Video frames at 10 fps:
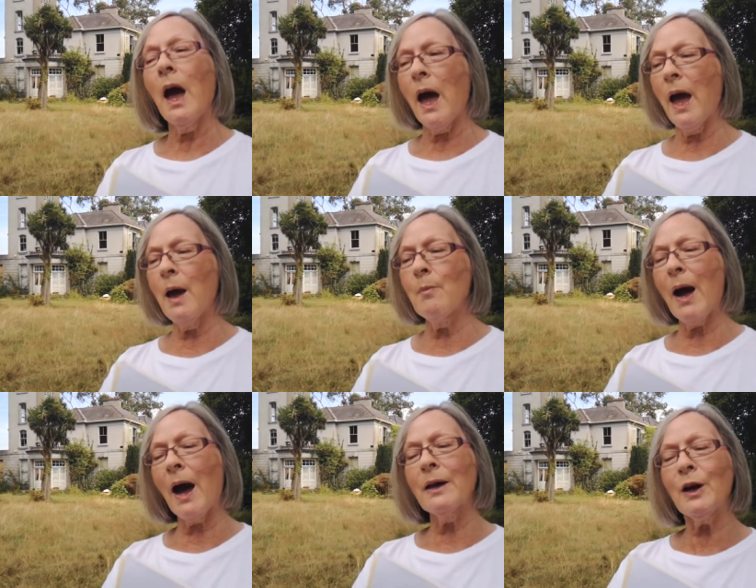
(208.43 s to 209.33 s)
Um,
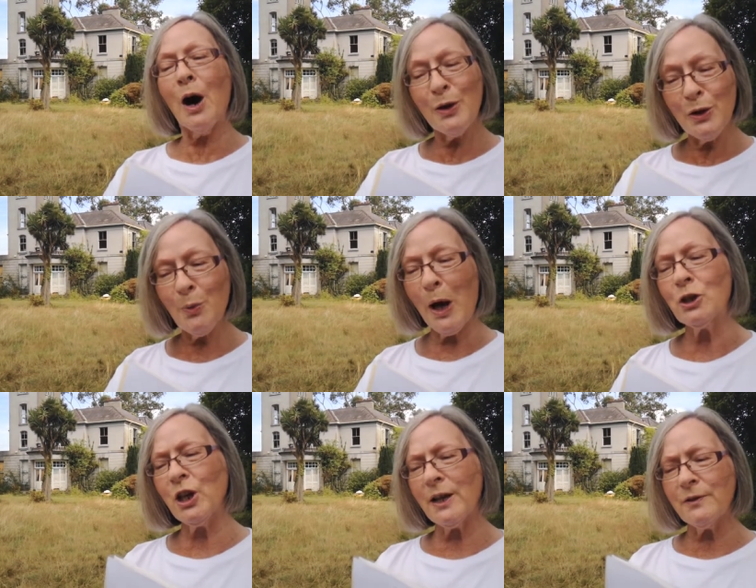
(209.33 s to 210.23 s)
and on the way,
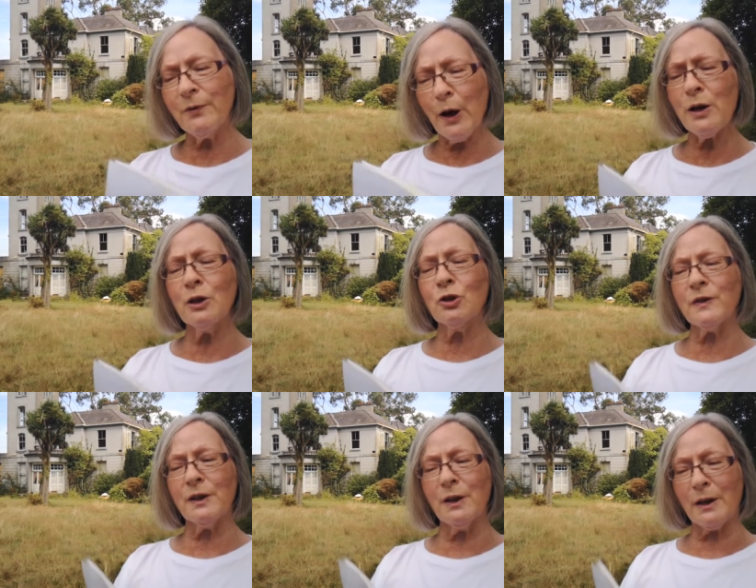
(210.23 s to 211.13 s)
she had a very
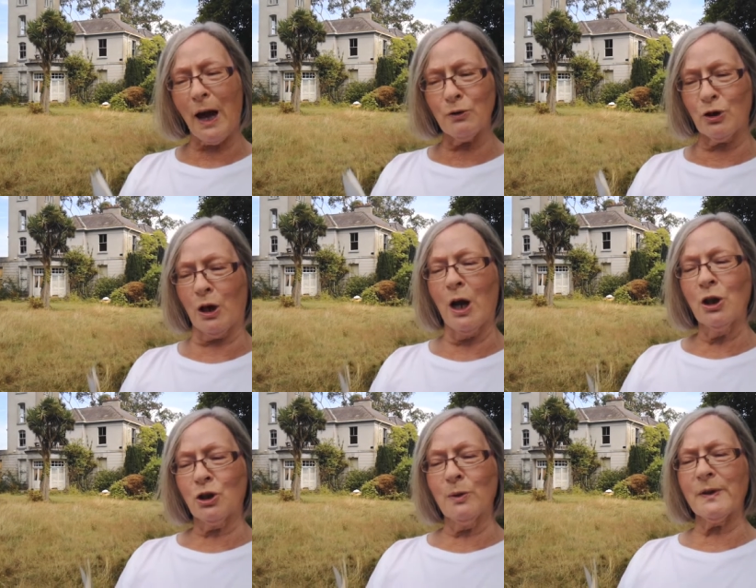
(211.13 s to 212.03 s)
interesting encounter.
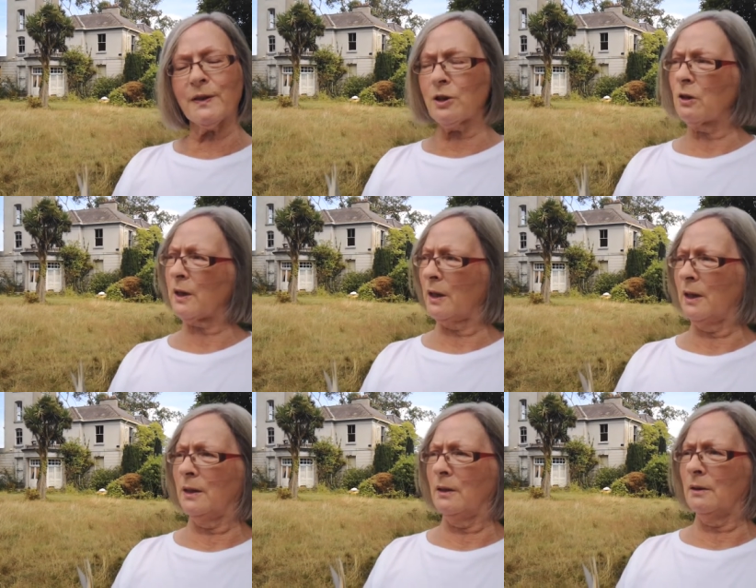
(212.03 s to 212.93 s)
She was stuck
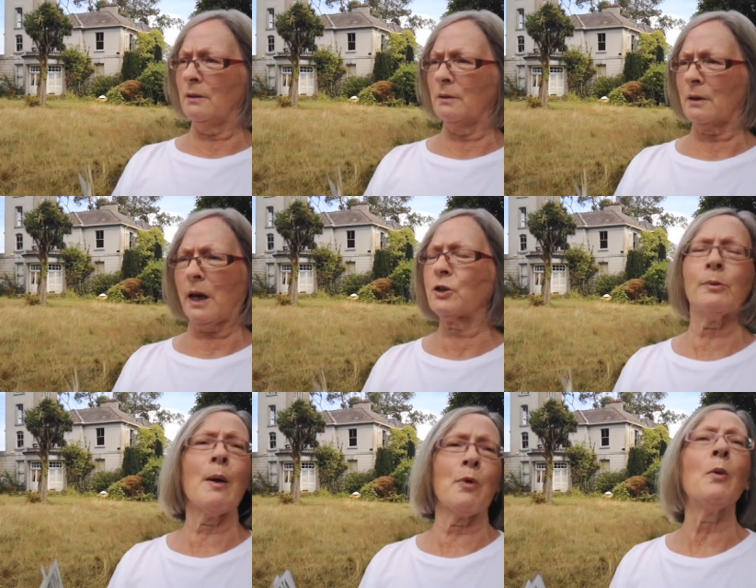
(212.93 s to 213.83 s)
in can't
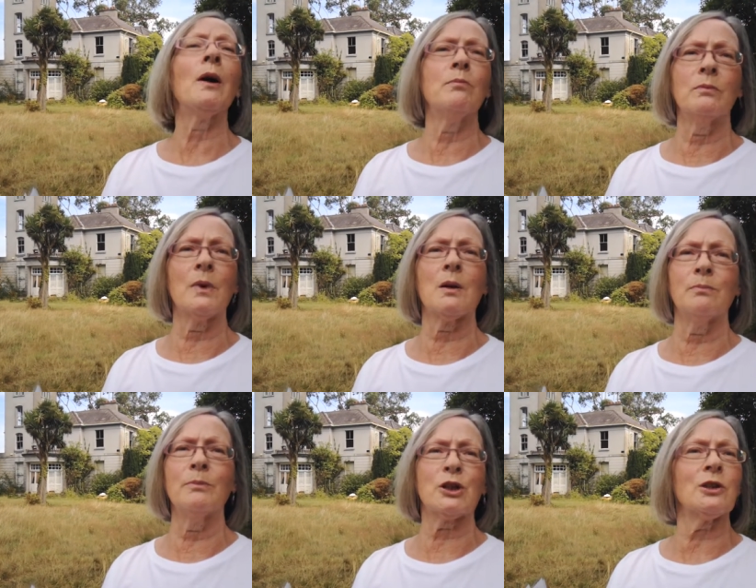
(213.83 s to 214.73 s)
remember one uh,
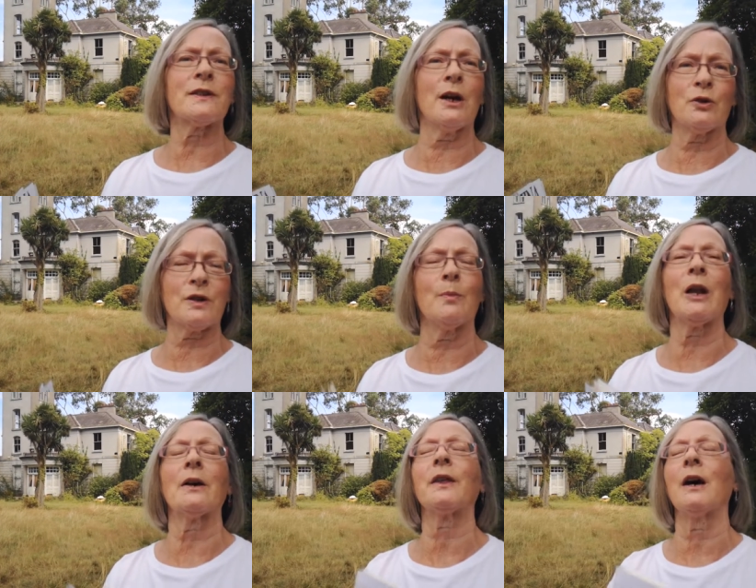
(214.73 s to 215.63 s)
Mitchellstown or
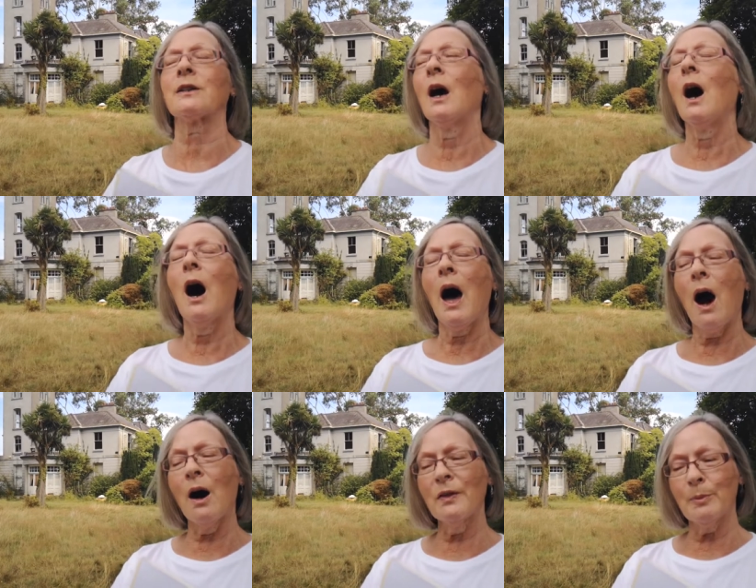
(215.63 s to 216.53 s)
somewhere like that
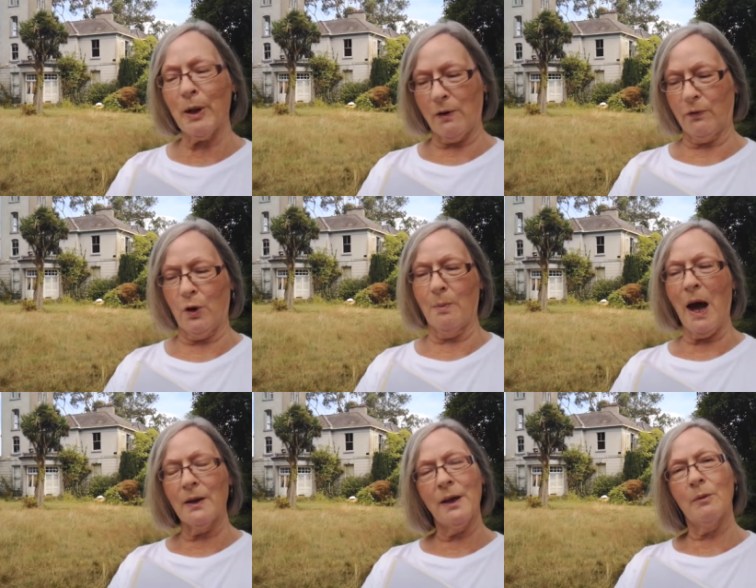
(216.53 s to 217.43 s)
on the platform
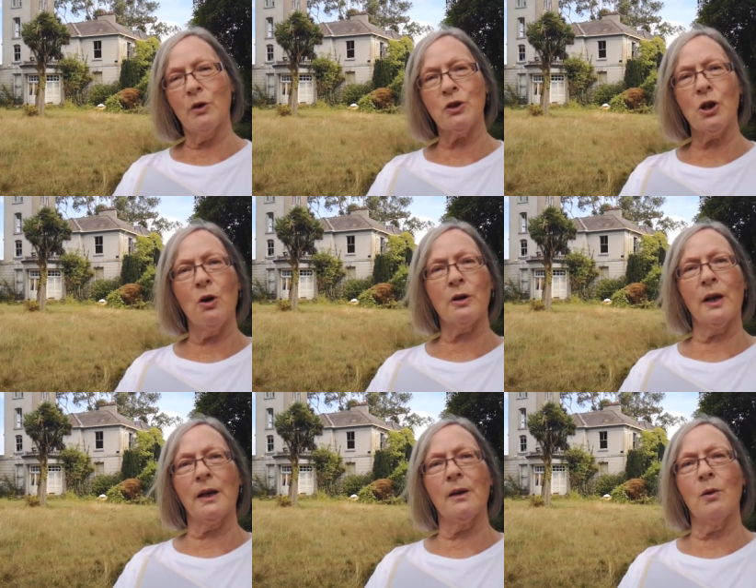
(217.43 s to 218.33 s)
and they were
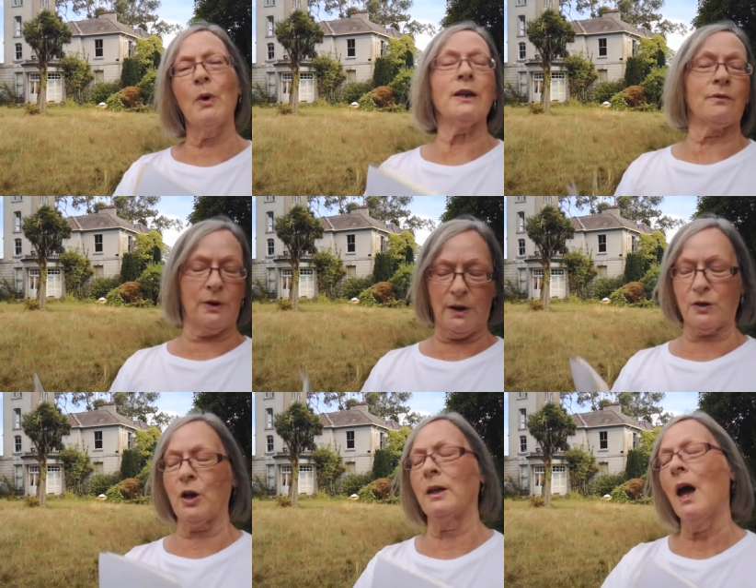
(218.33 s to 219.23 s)
talking, waiting for the
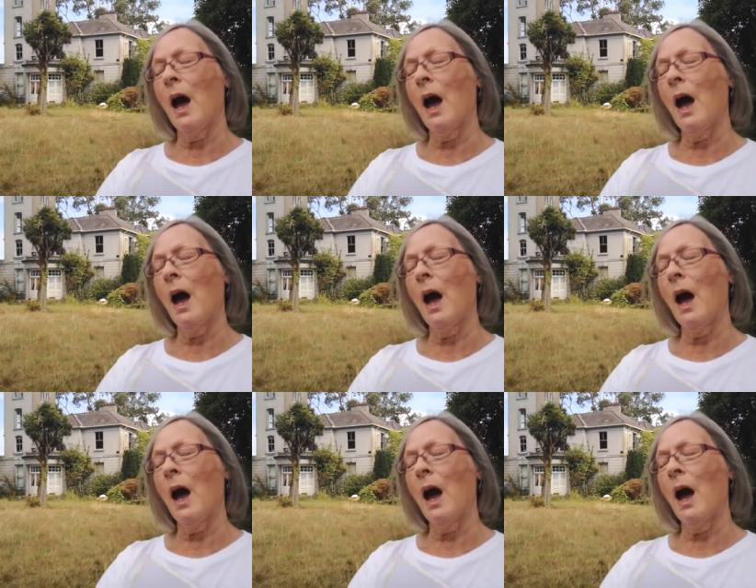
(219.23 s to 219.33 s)
next train,